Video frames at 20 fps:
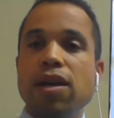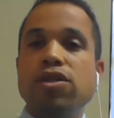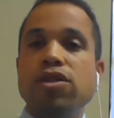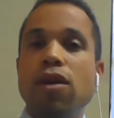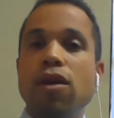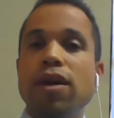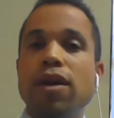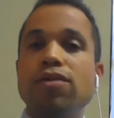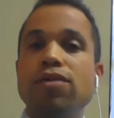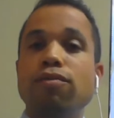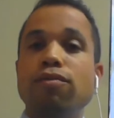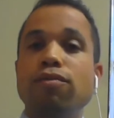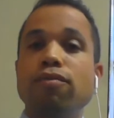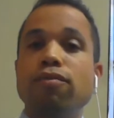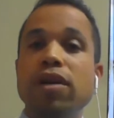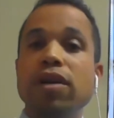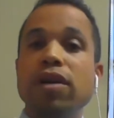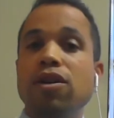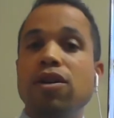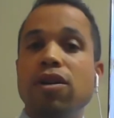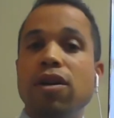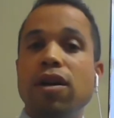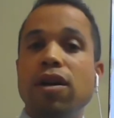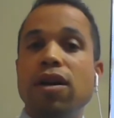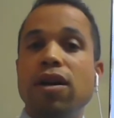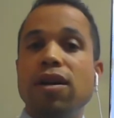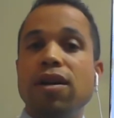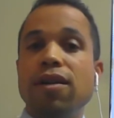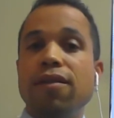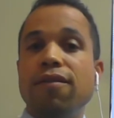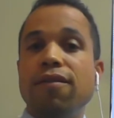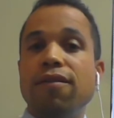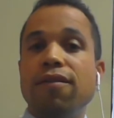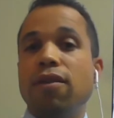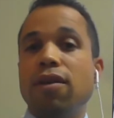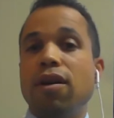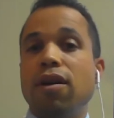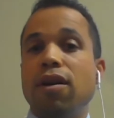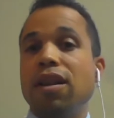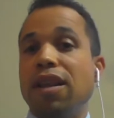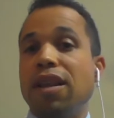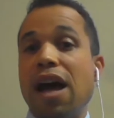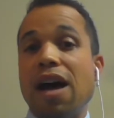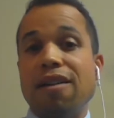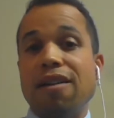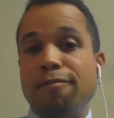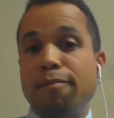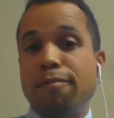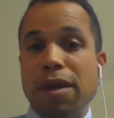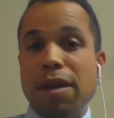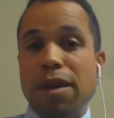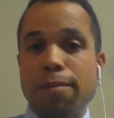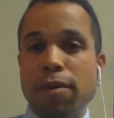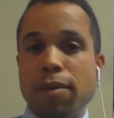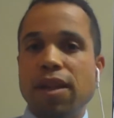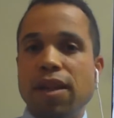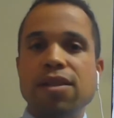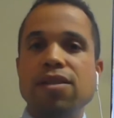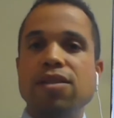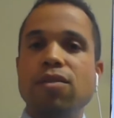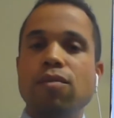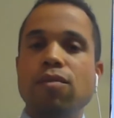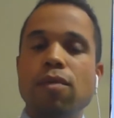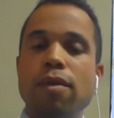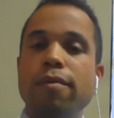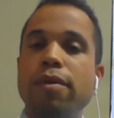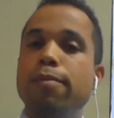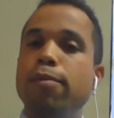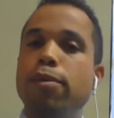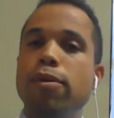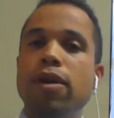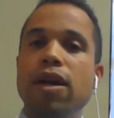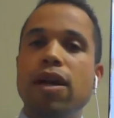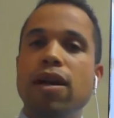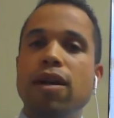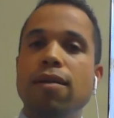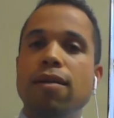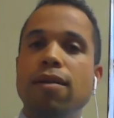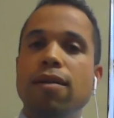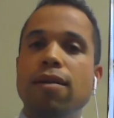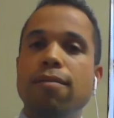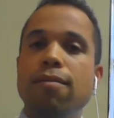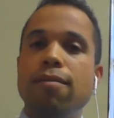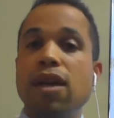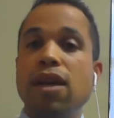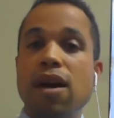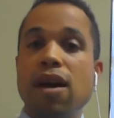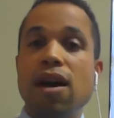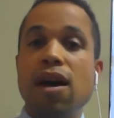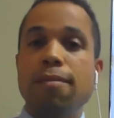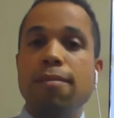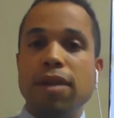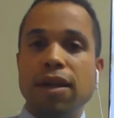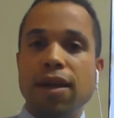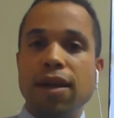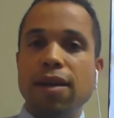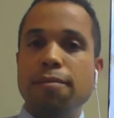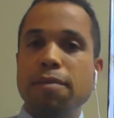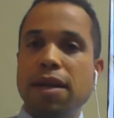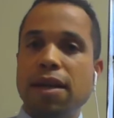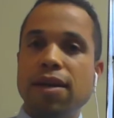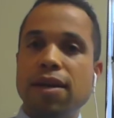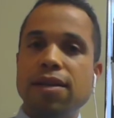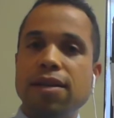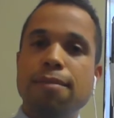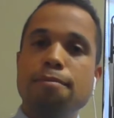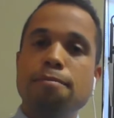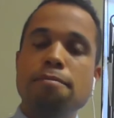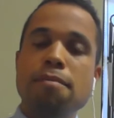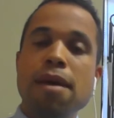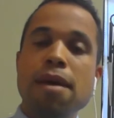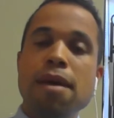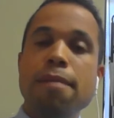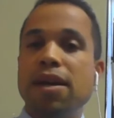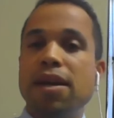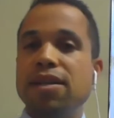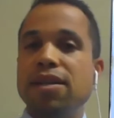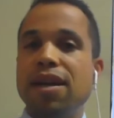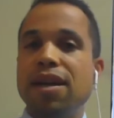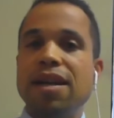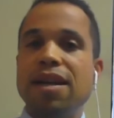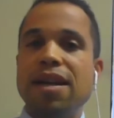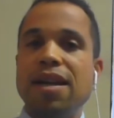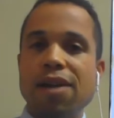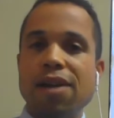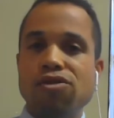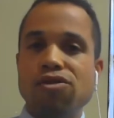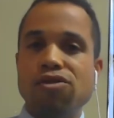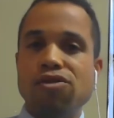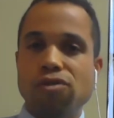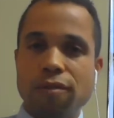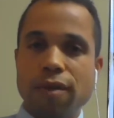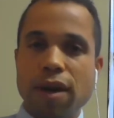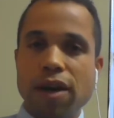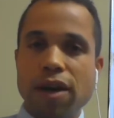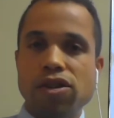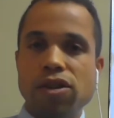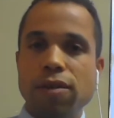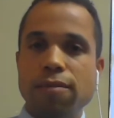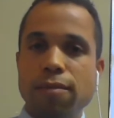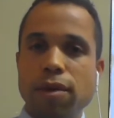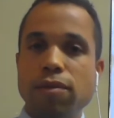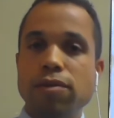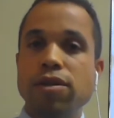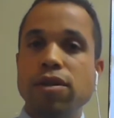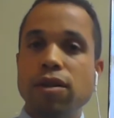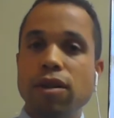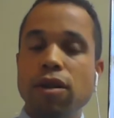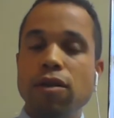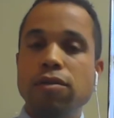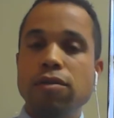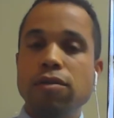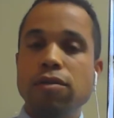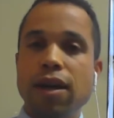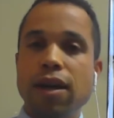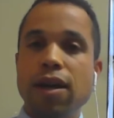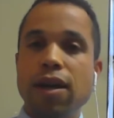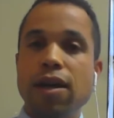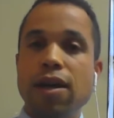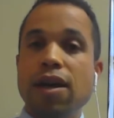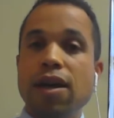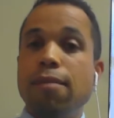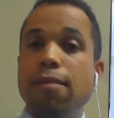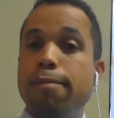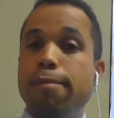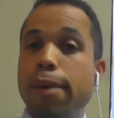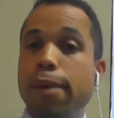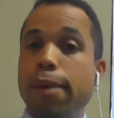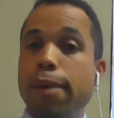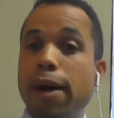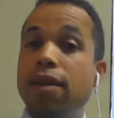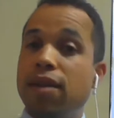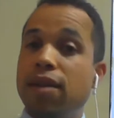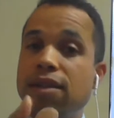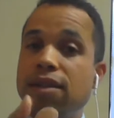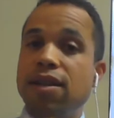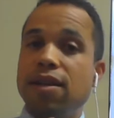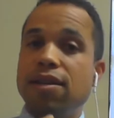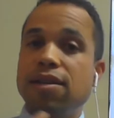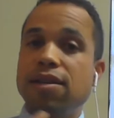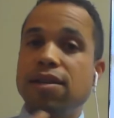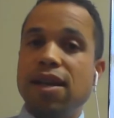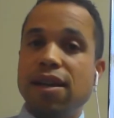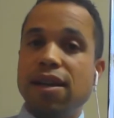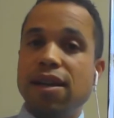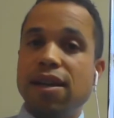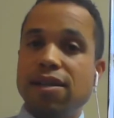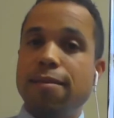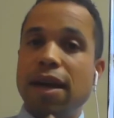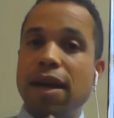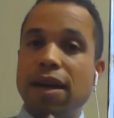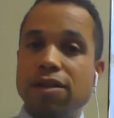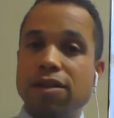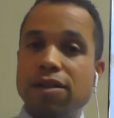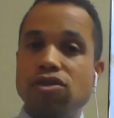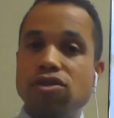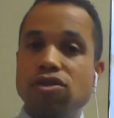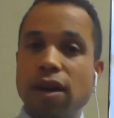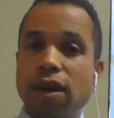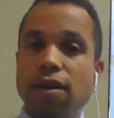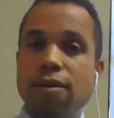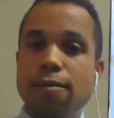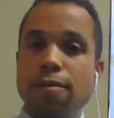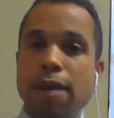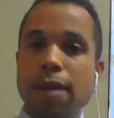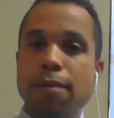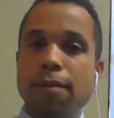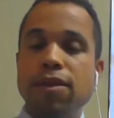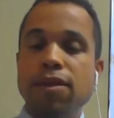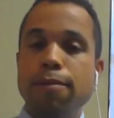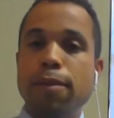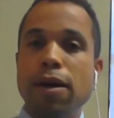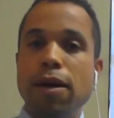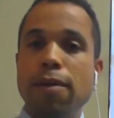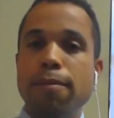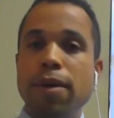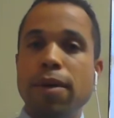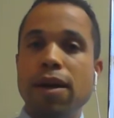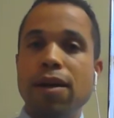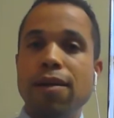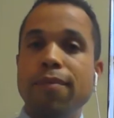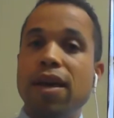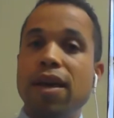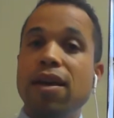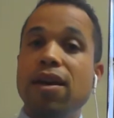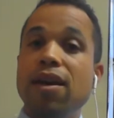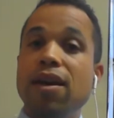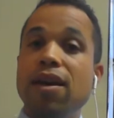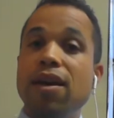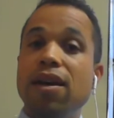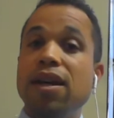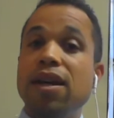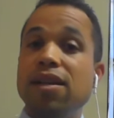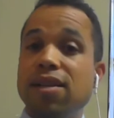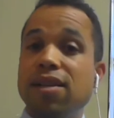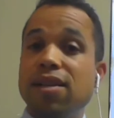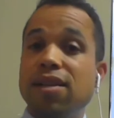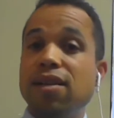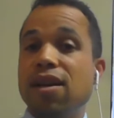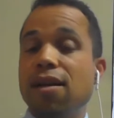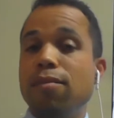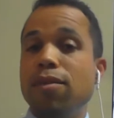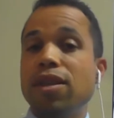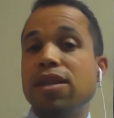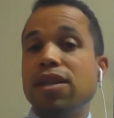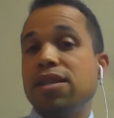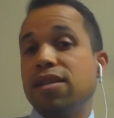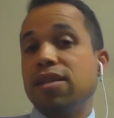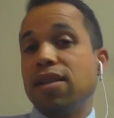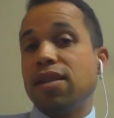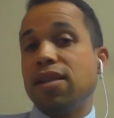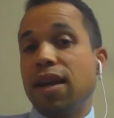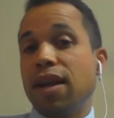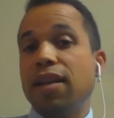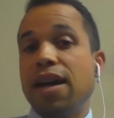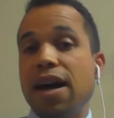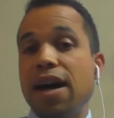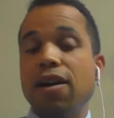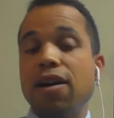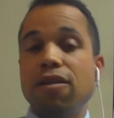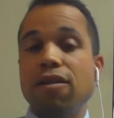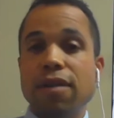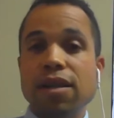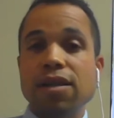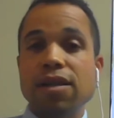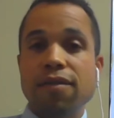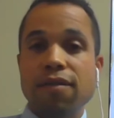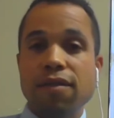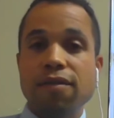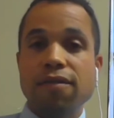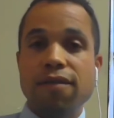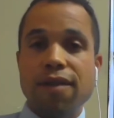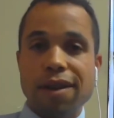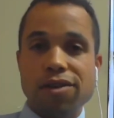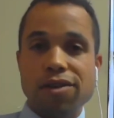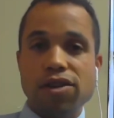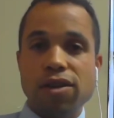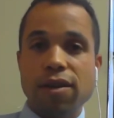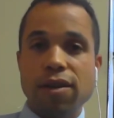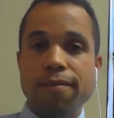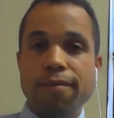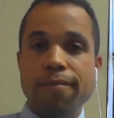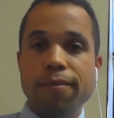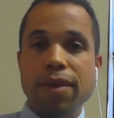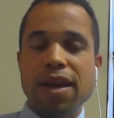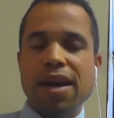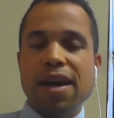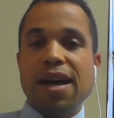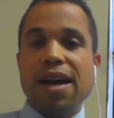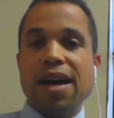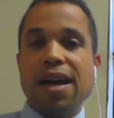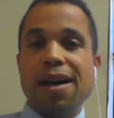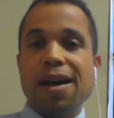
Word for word: So it's really good for a lot of people. This is the one we put in most commonly because it mimics a natural erection most closely, but it does take some hand strength to be able to pump it. It does come with a slightly higher risk of infection.